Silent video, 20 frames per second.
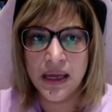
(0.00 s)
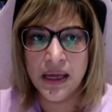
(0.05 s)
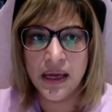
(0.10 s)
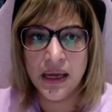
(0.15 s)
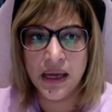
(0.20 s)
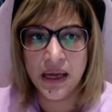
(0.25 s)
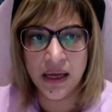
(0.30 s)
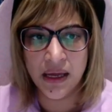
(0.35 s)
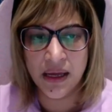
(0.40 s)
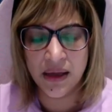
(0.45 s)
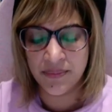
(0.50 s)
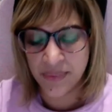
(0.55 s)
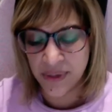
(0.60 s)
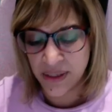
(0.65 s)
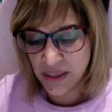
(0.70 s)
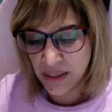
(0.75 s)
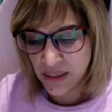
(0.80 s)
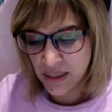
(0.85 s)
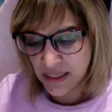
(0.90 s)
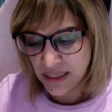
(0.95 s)

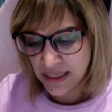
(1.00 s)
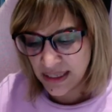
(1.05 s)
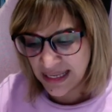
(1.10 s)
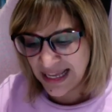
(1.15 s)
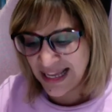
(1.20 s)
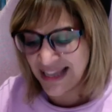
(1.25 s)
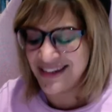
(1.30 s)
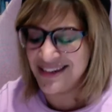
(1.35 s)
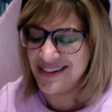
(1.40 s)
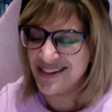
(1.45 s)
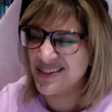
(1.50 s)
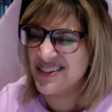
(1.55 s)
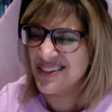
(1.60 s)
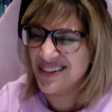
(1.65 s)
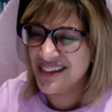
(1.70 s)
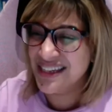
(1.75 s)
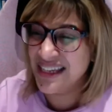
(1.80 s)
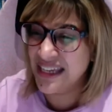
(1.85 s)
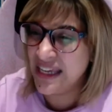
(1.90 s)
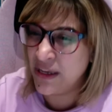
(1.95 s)
And
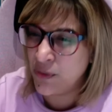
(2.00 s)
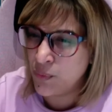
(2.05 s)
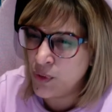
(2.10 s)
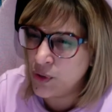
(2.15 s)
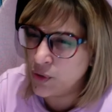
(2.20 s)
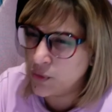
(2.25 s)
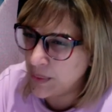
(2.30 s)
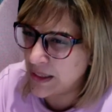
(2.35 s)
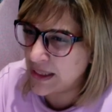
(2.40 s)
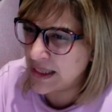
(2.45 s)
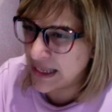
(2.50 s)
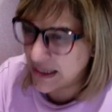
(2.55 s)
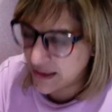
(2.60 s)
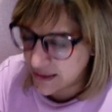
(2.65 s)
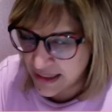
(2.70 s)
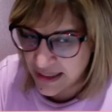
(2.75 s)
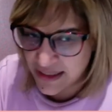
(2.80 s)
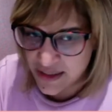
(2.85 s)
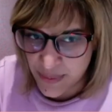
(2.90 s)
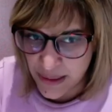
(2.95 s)
it will be a
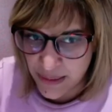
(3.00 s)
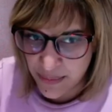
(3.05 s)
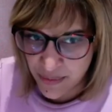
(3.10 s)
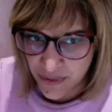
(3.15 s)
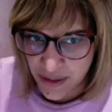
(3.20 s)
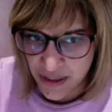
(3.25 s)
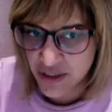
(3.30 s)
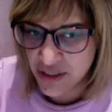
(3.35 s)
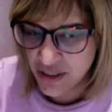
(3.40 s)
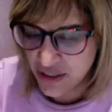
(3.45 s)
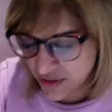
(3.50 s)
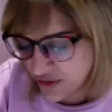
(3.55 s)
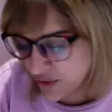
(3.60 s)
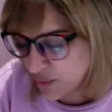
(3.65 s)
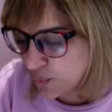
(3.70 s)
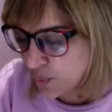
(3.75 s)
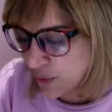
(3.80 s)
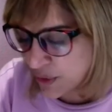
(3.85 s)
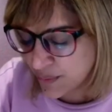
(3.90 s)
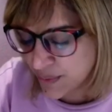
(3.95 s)
calculator paper actually, because you
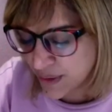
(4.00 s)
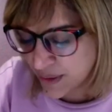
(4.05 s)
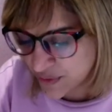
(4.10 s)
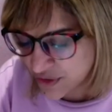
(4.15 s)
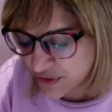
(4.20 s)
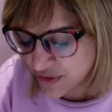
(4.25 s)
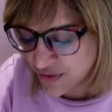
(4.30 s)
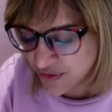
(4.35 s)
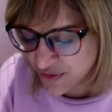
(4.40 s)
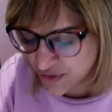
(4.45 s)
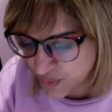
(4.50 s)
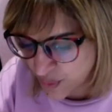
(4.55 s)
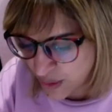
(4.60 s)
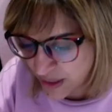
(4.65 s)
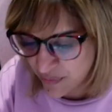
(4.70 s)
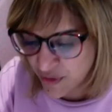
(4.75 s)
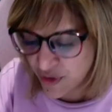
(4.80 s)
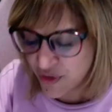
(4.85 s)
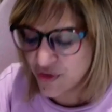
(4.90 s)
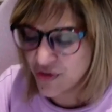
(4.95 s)
won't be able to do the square
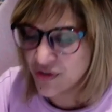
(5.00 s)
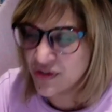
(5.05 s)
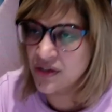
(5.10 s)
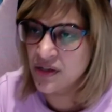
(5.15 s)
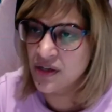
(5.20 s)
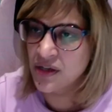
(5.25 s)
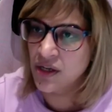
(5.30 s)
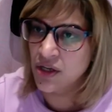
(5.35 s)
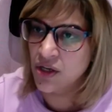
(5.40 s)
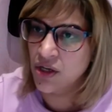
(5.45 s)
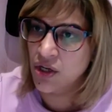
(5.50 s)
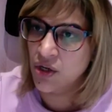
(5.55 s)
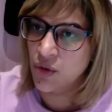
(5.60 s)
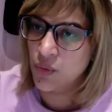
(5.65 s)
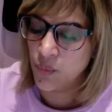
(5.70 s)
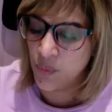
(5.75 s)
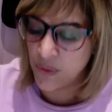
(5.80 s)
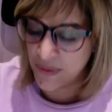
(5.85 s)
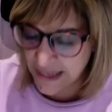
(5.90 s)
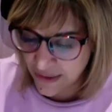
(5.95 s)
root
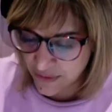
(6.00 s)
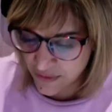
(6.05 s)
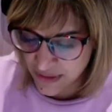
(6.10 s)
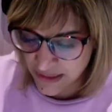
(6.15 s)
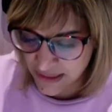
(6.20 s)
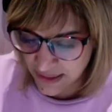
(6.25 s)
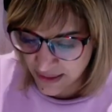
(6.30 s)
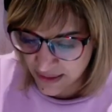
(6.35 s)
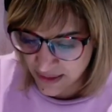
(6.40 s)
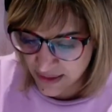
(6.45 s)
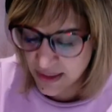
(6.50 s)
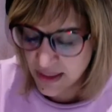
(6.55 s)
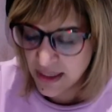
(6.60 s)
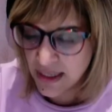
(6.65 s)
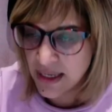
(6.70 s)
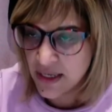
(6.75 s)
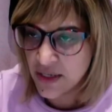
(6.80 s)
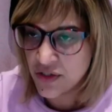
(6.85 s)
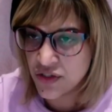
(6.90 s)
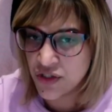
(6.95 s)
without it.
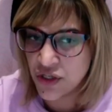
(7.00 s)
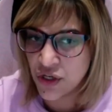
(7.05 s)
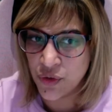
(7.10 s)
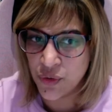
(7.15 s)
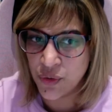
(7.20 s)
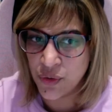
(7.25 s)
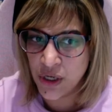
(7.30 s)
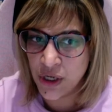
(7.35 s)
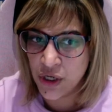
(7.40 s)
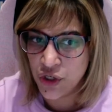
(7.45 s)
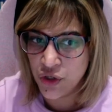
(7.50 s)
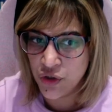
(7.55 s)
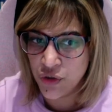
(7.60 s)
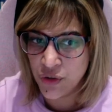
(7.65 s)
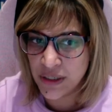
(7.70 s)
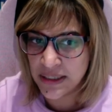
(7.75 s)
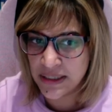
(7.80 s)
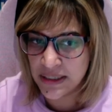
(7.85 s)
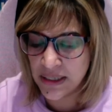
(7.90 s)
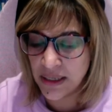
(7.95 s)
So you
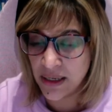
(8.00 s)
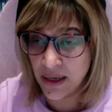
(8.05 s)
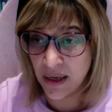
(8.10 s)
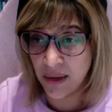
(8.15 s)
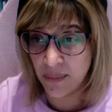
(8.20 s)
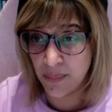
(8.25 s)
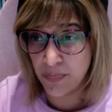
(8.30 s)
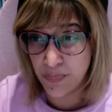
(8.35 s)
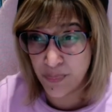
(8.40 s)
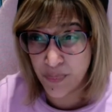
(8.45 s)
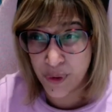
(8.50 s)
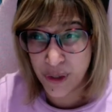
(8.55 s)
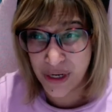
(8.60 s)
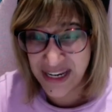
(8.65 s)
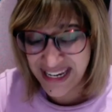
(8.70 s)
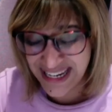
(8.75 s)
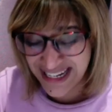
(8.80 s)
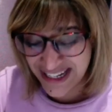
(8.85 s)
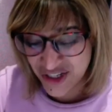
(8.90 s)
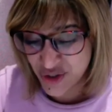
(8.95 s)
can put
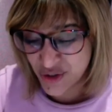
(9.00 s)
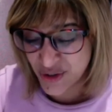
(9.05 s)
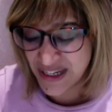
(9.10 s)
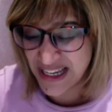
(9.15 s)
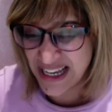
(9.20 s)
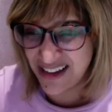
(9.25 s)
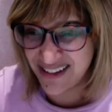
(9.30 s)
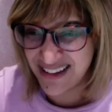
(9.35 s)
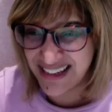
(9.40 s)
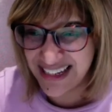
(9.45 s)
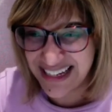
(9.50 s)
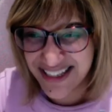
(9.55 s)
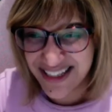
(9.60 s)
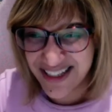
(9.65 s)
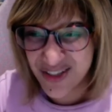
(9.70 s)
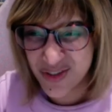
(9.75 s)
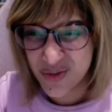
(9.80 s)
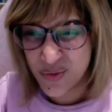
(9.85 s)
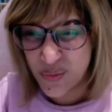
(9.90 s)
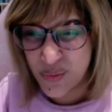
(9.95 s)
it into your calculator
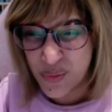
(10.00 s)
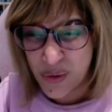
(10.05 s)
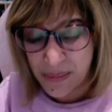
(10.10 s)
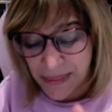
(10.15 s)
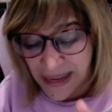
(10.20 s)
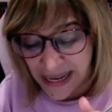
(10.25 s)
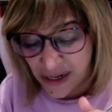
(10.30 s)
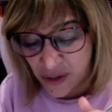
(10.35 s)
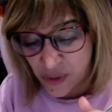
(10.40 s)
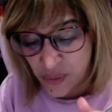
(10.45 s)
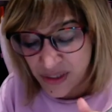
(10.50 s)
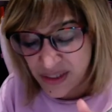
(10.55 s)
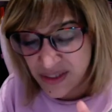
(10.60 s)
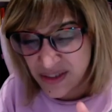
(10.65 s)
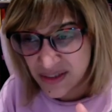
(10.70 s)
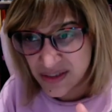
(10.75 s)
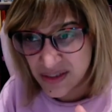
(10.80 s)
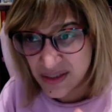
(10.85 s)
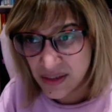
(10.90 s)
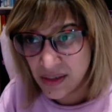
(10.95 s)
and sort of work
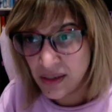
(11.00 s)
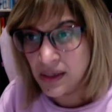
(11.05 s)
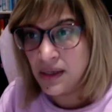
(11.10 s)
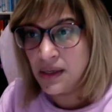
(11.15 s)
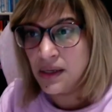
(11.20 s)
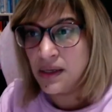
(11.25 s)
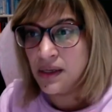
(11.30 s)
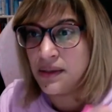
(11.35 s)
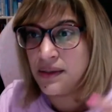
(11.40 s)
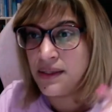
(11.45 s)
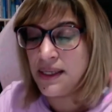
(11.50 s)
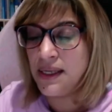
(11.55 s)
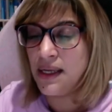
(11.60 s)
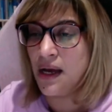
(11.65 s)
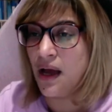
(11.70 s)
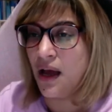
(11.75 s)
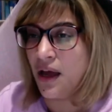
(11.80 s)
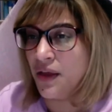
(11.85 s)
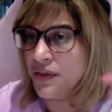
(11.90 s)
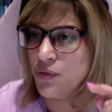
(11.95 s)
backwards. The
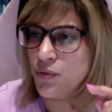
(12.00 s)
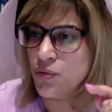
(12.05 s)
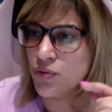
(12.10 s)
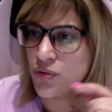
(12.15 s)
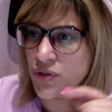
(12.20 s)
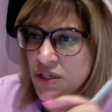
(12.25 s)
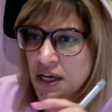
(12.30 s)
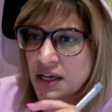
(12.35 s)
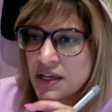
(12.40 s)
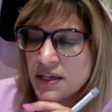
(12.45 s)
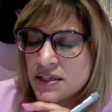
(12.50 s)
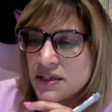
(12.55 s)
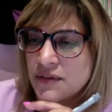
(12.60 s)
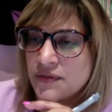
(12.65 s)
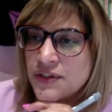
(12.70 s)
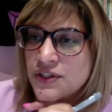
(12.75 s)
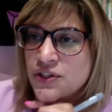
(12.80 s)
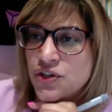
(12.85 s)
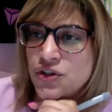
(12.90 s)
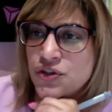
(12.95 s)
other alternative
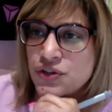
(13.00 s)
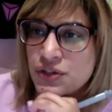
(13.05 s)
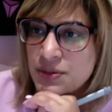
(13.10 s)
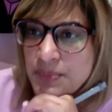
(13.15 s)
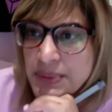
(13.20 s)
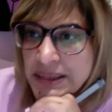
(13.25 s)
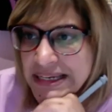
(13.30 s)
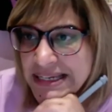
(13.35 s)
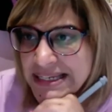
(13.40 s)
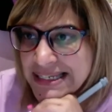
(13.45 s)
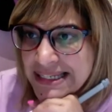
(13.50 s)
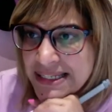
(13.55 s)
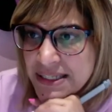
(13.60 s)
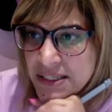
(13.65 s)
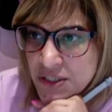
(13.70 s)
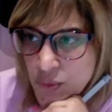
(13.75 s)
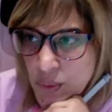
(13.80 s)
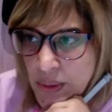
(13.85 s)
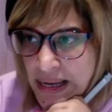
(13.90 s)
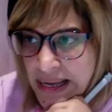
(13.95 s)
is to use completing the
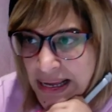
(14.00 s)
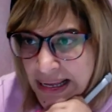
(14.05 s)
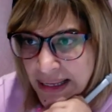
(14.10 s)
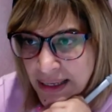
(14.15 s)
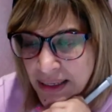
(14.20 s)
square.